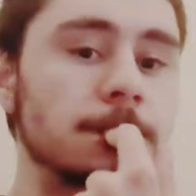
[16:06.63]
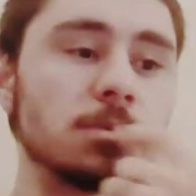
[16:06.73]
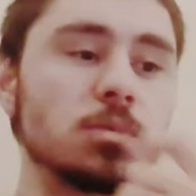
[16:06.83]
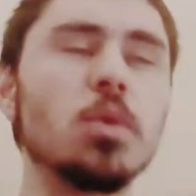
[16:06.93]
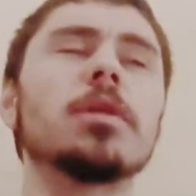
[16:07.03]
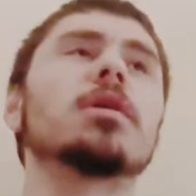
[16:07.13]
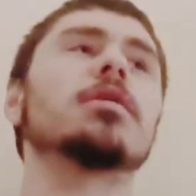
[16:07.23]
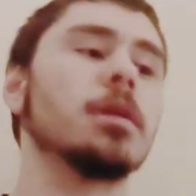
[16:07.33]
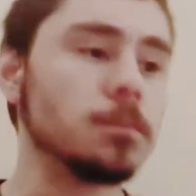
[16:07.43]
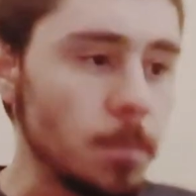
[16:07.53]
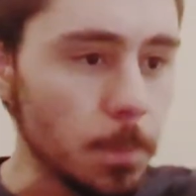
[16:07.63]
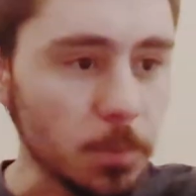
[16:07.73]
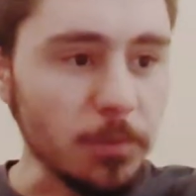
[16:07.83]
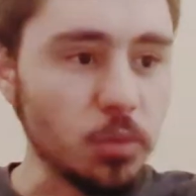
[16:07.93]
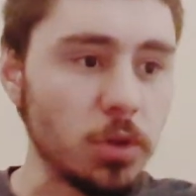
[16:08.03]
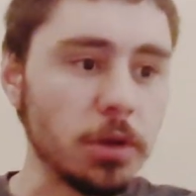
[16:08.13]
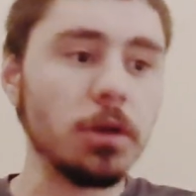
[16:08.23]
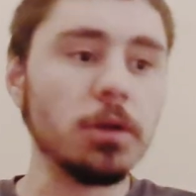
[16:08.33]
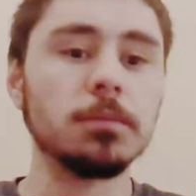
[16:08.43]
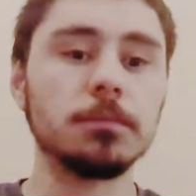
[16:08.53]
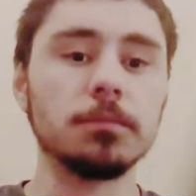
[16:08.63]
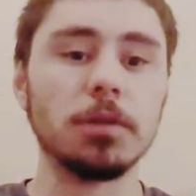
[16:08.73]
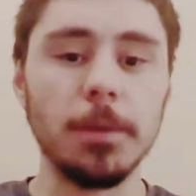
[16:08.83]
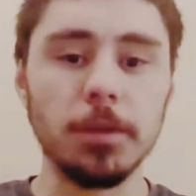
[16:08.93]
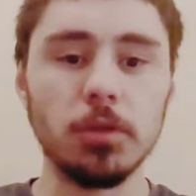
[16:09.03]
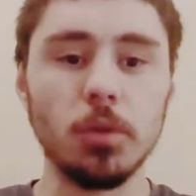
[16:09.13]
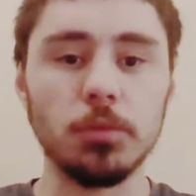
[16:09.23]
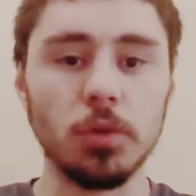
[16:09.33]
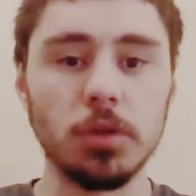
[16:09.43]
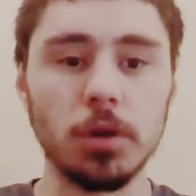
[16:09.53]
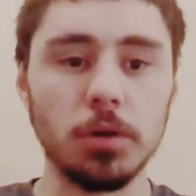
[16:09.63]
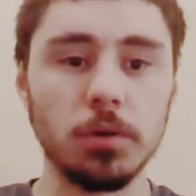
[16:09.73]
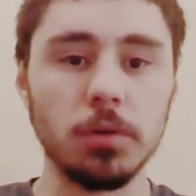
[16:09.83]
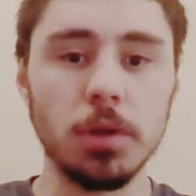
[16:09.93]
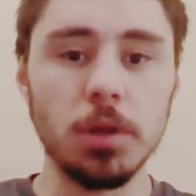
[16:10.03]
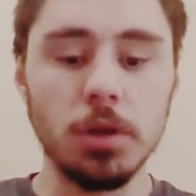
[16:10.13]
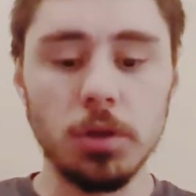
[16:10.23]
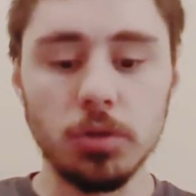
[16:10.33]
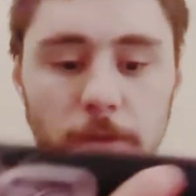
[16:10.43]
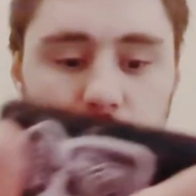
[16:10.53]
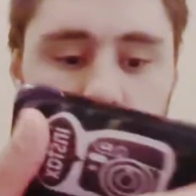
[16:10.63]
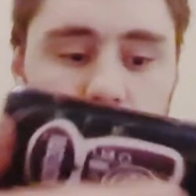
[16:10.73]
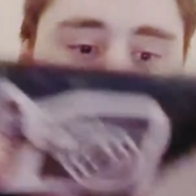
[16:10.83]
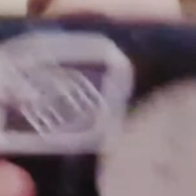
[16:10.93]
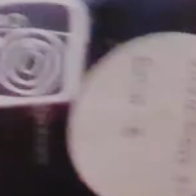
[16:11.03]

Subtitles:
What was I gonna say? Do I have Twitch on here? I might just open Twitch. I don't know. Do I have Twitch on here?